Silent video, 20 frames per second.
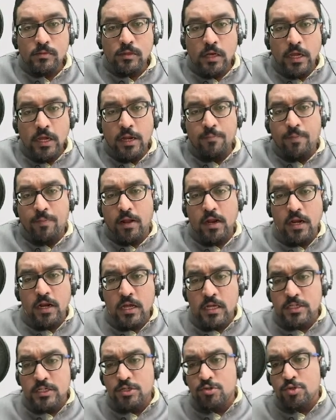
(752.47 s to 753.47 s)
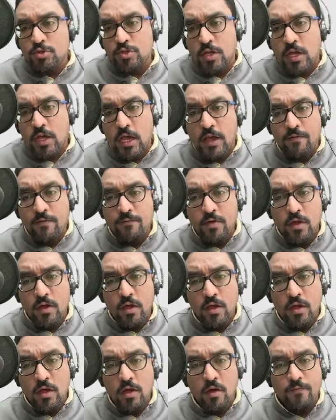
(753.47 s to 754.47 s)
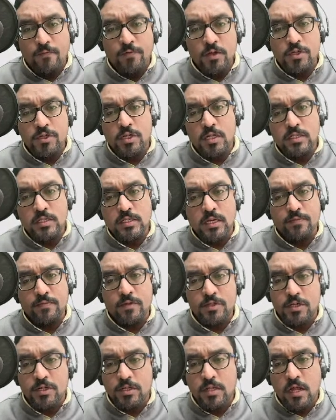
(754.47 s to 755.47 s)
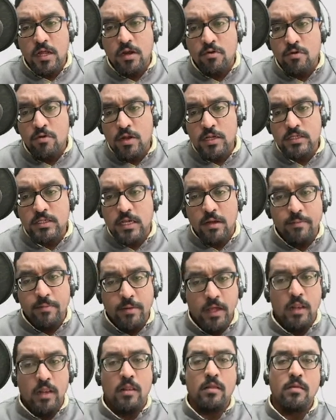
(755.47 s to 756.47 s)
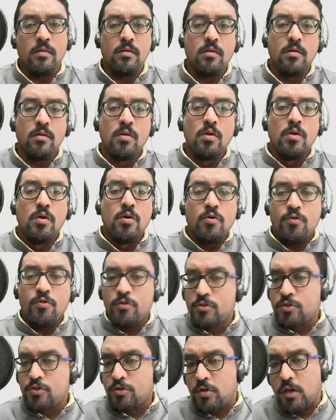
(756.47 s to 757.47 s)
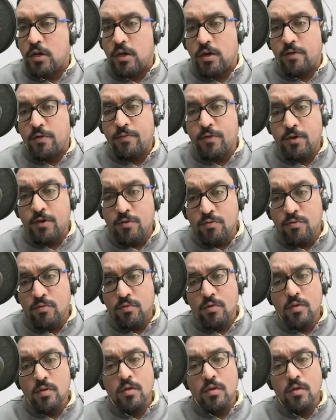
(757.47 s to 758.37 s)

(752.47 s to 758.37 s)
And parganas used to have officials after Shikdar known as Amil, who used to collect revenue.